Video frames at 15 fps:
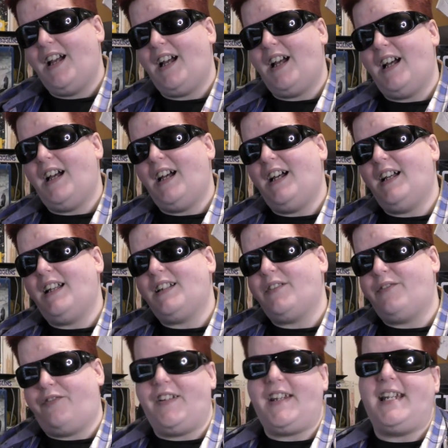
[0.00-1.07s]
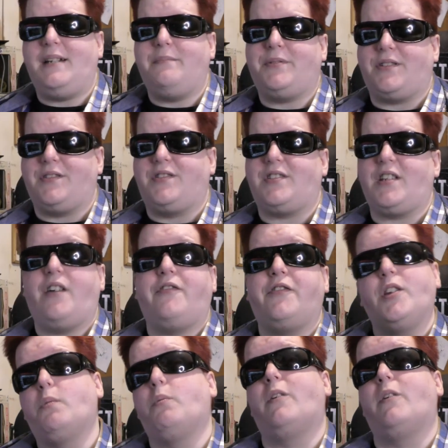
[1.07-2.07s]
the themes and stuff that